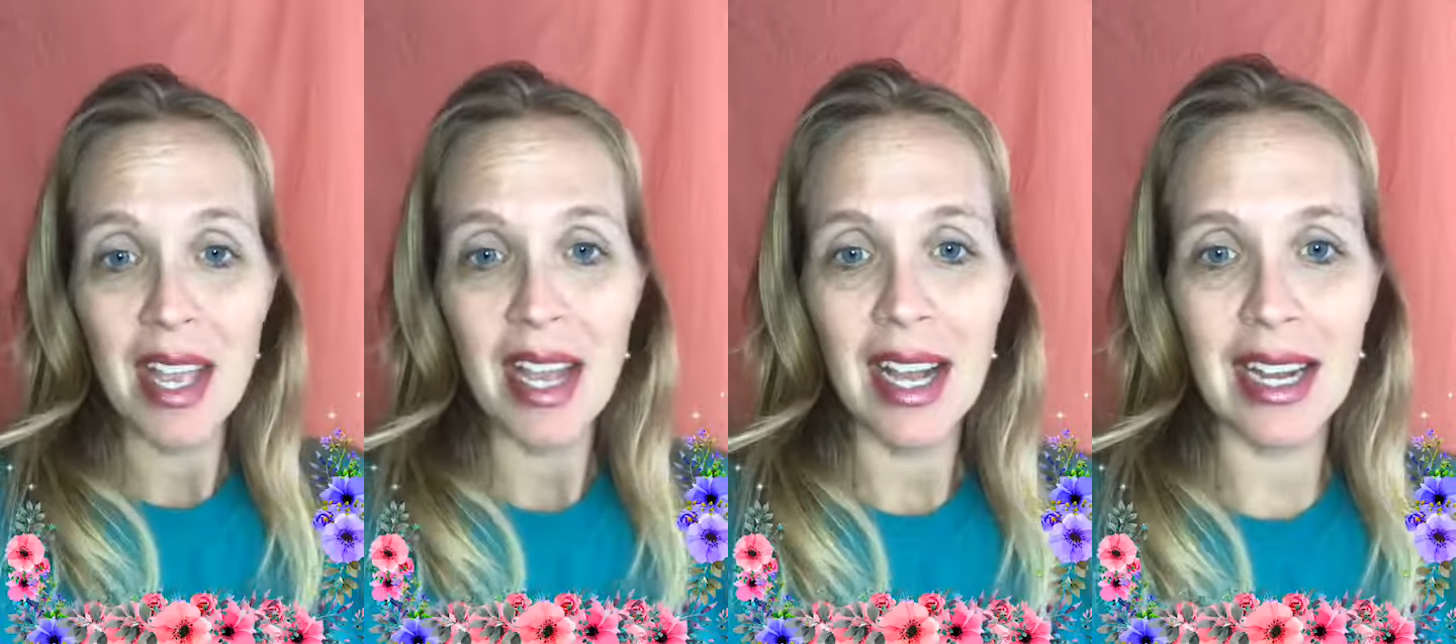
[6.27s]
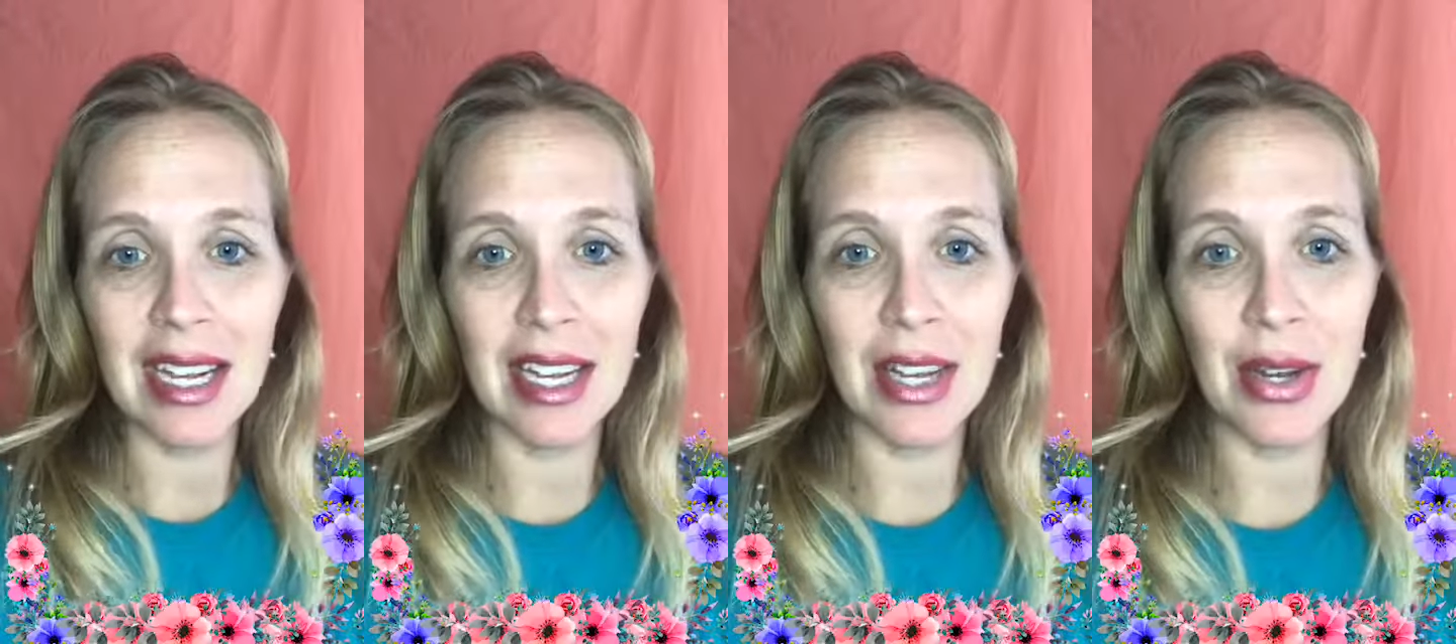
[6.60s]
I
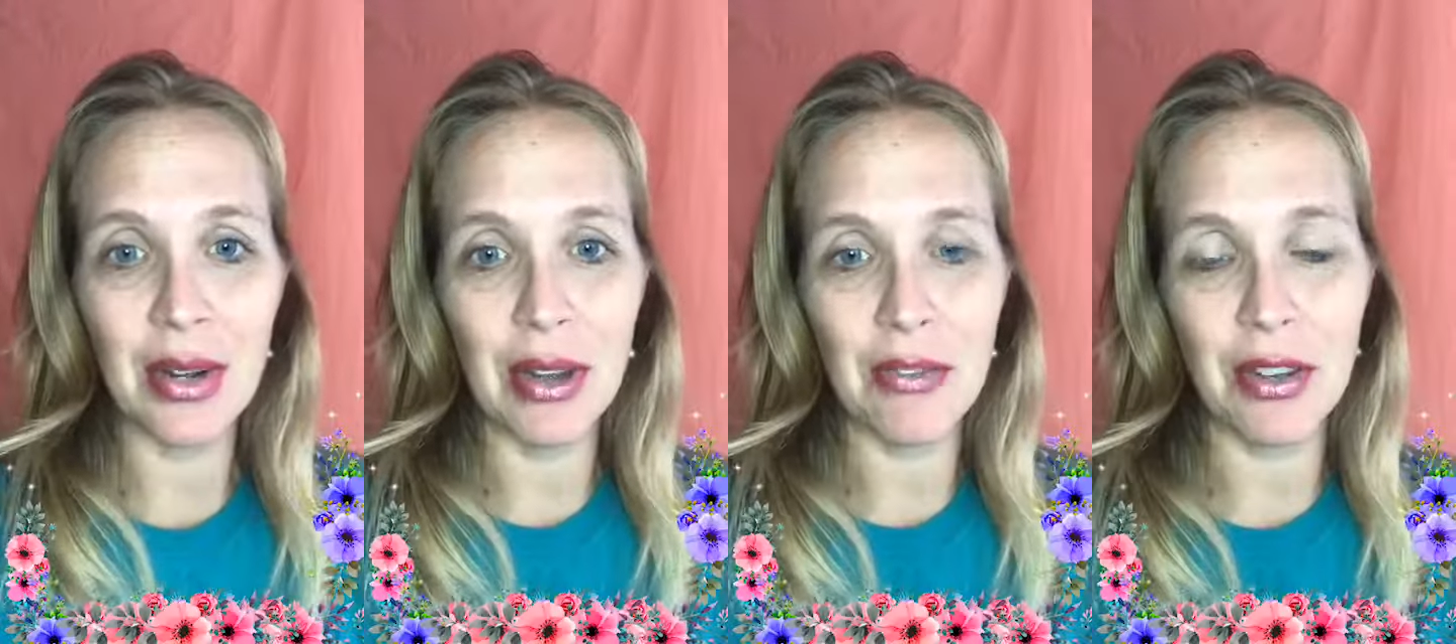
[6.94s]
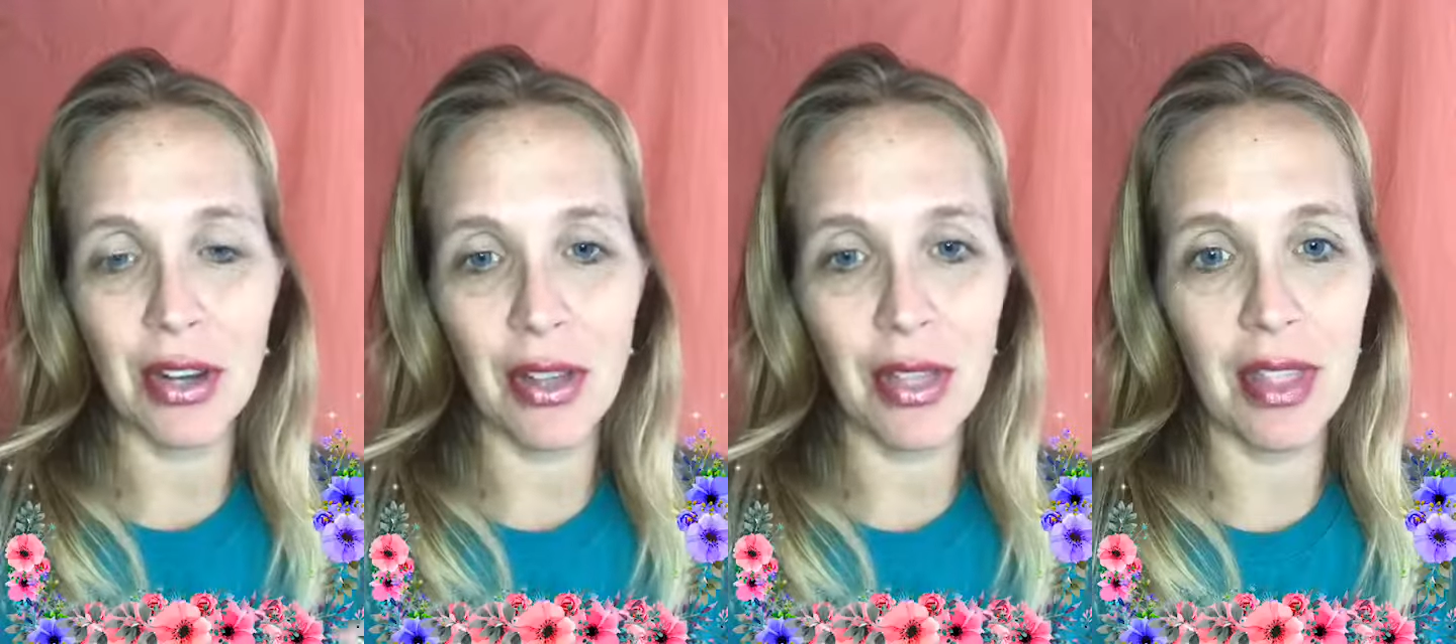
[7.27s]
know if you're
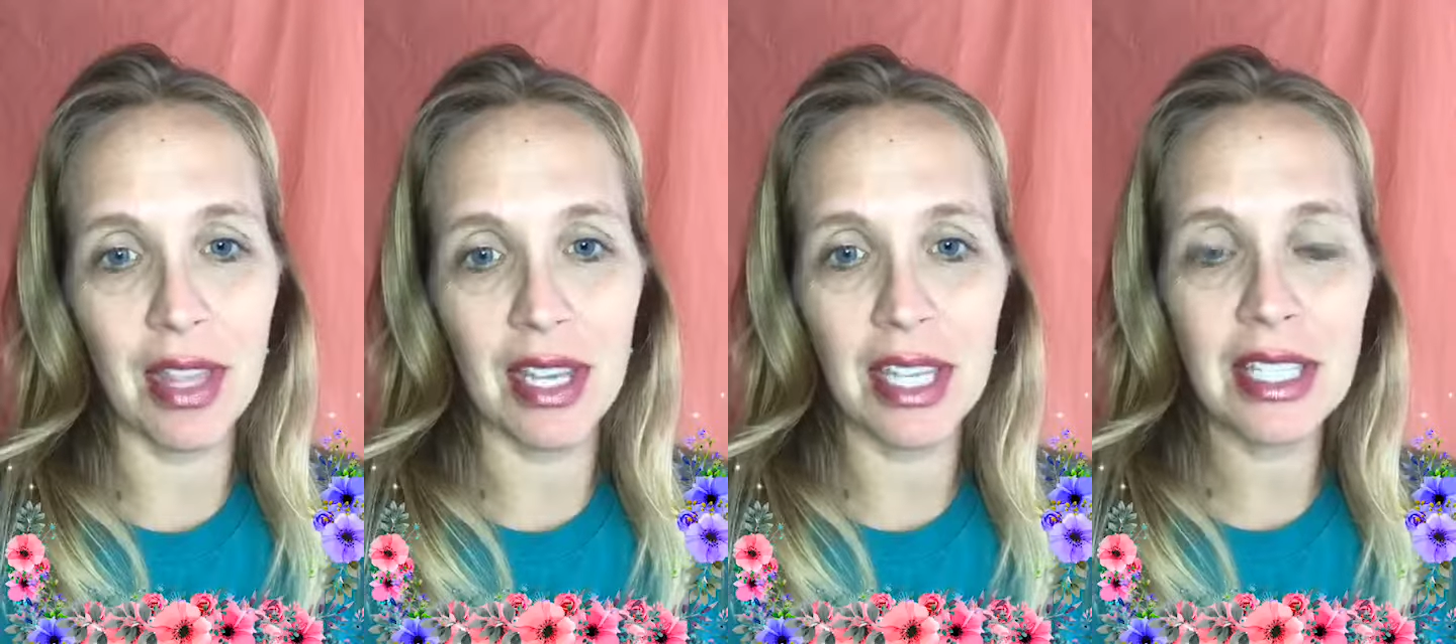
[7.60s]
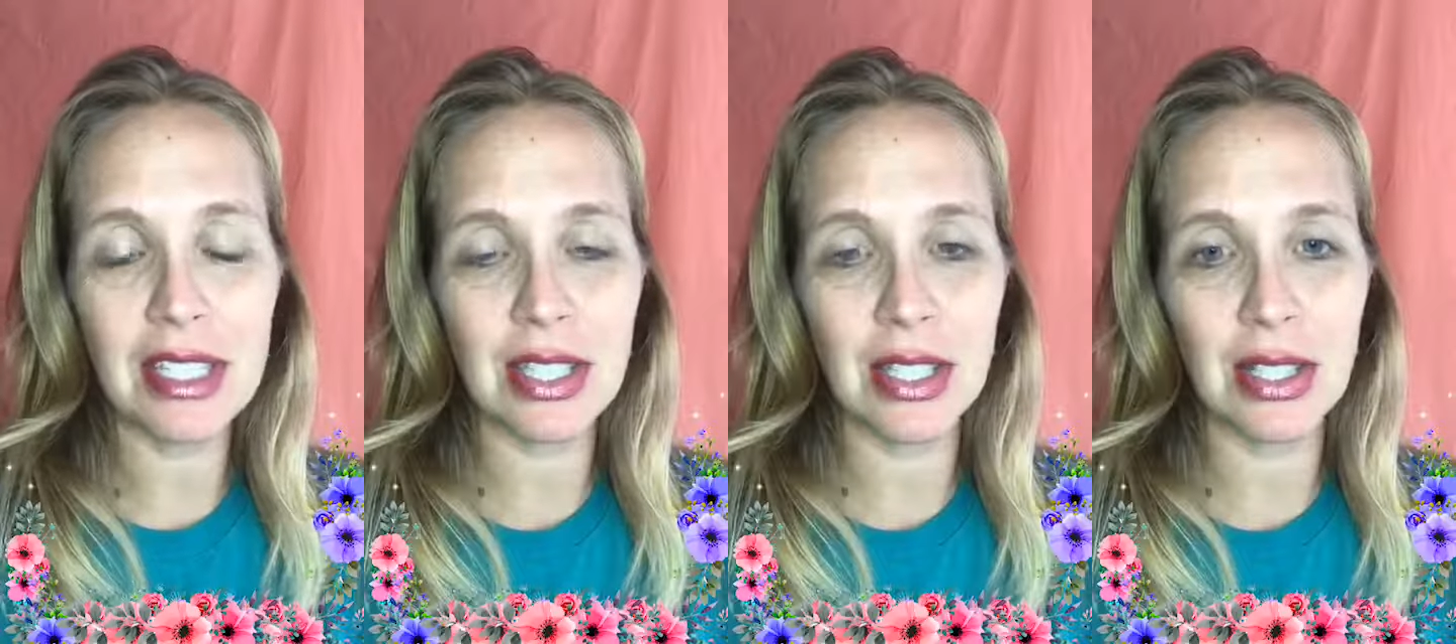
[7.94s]
on the East
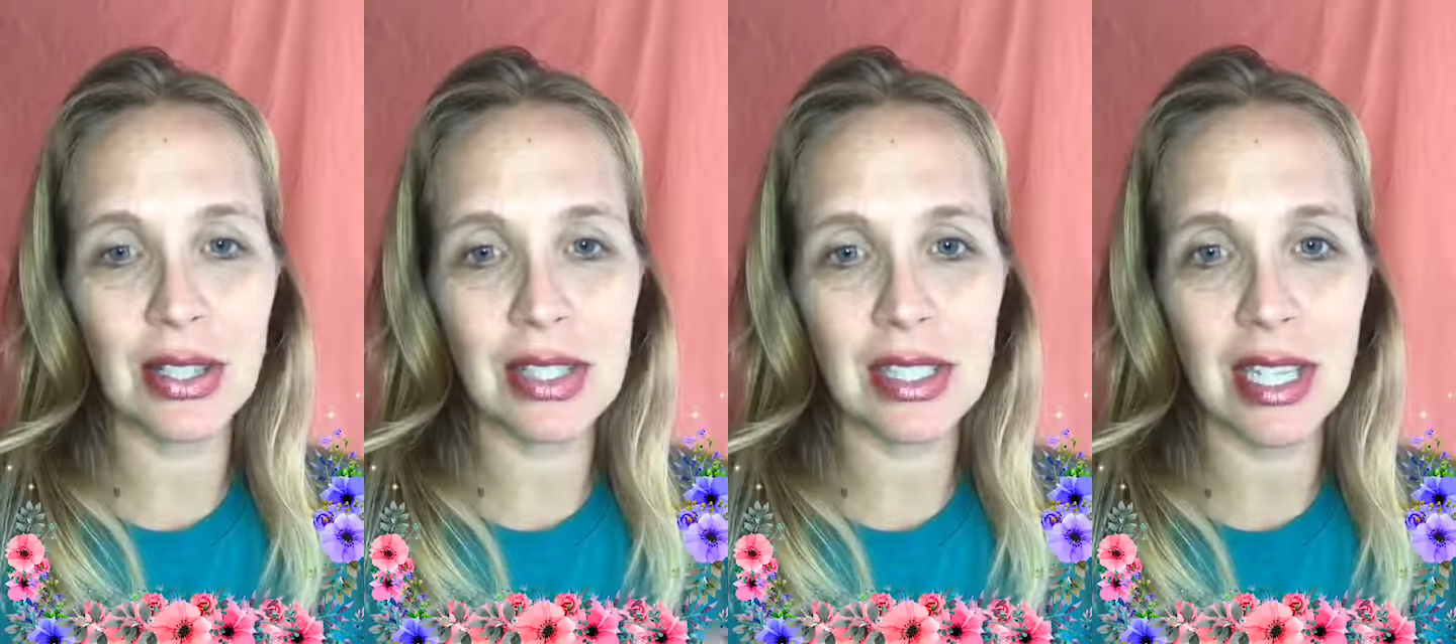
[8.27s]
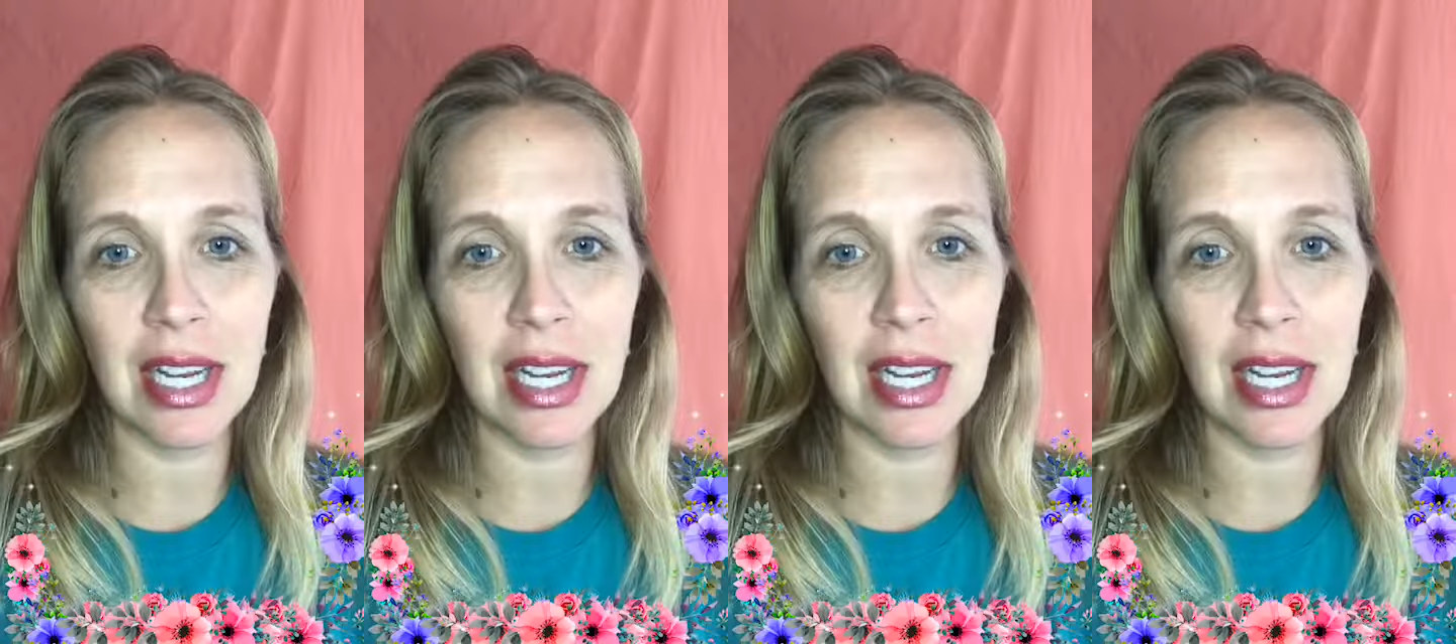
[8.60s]
Coast, 10,